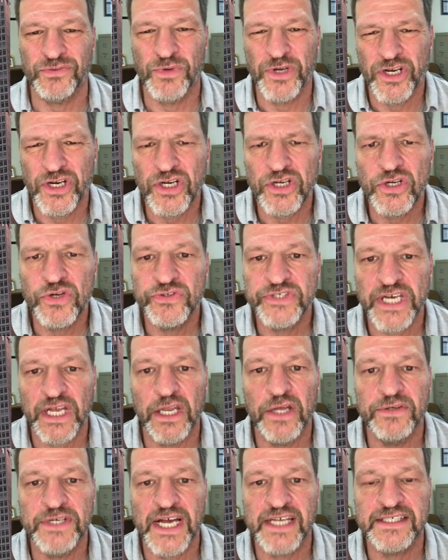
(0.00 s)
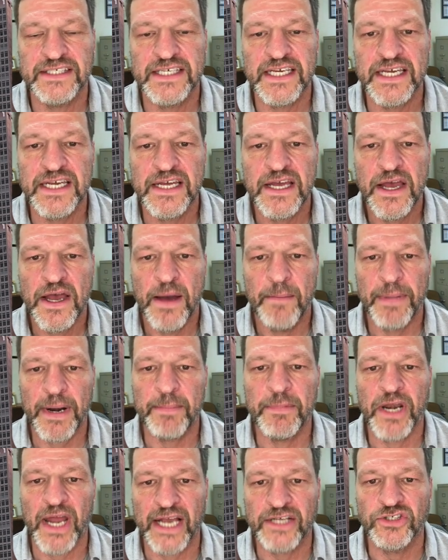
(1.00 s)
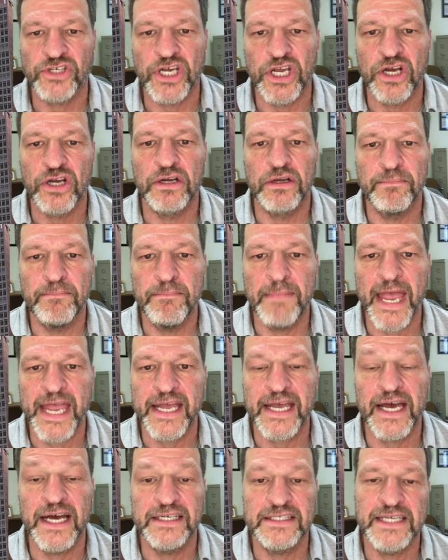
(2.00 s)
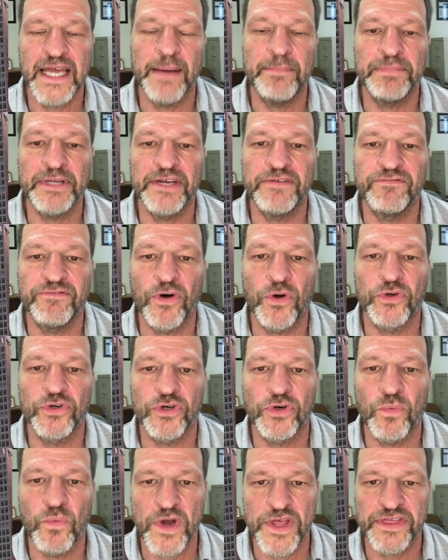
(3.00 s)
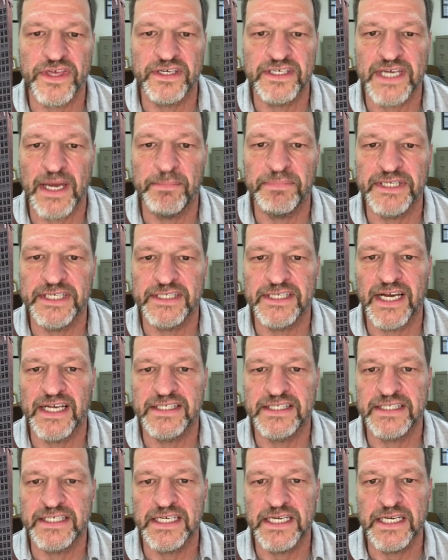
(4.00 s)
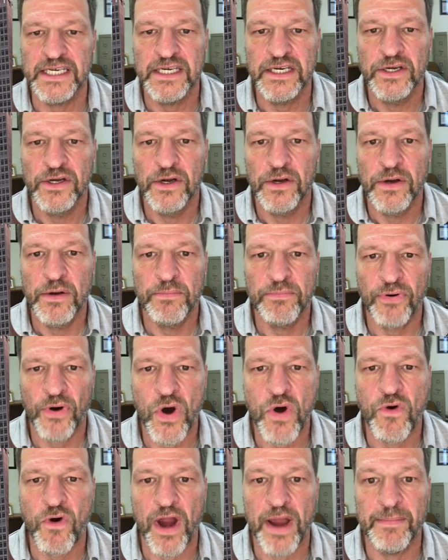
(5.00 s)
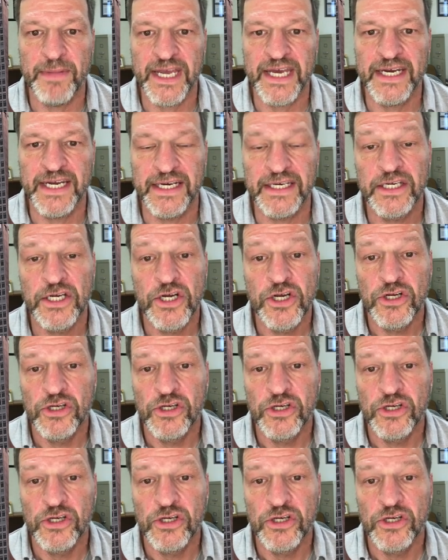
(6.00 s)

We could use hello.c, but I'm going to actually make a template folder with a template.c program in it.